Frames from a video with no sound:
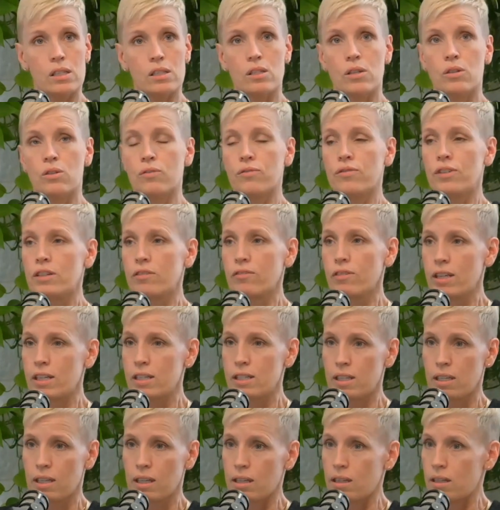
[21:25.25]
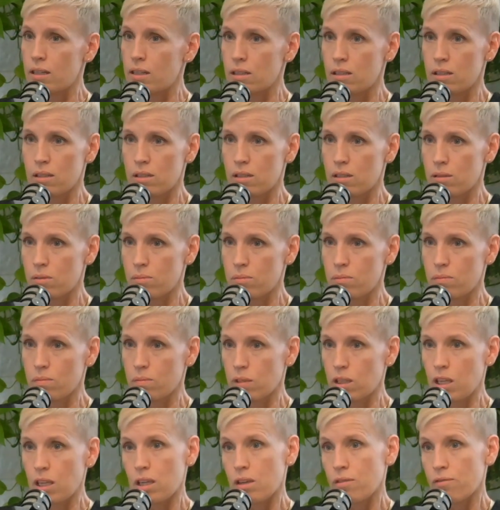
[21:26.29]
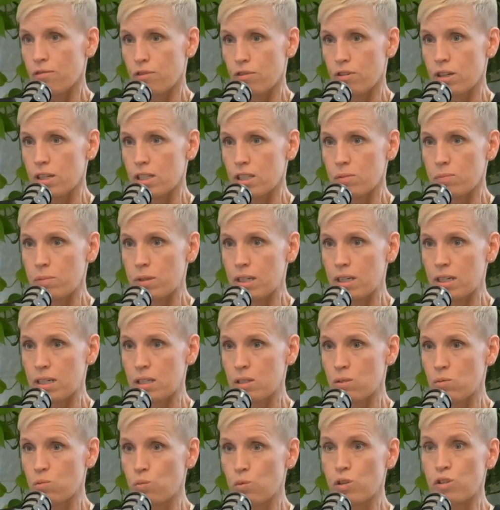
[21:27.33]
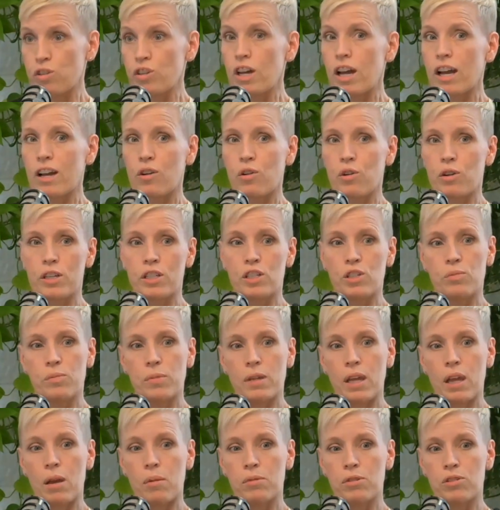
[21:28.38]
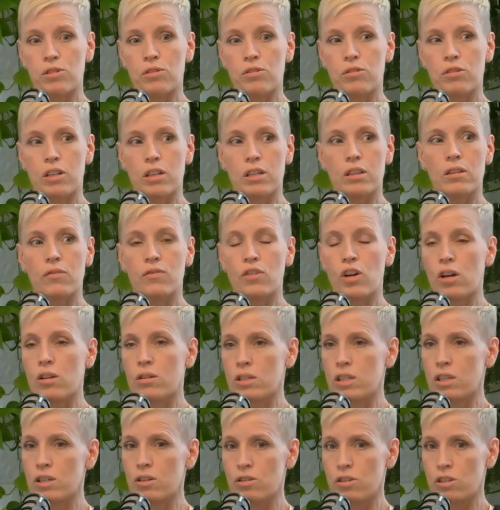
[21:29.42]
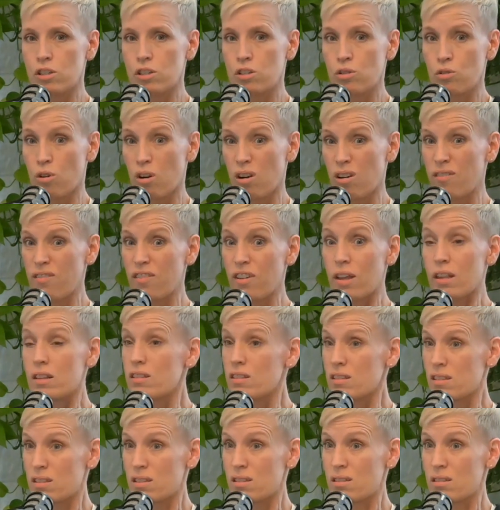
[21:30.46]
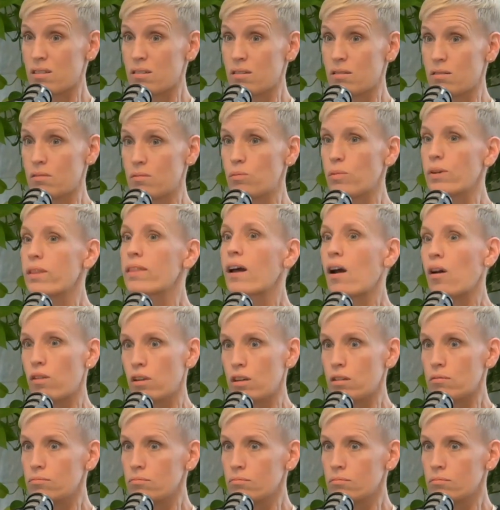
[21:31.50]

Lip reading: So fundraising is key for us, because we're not going to be able to get the volunteers to do our events without it.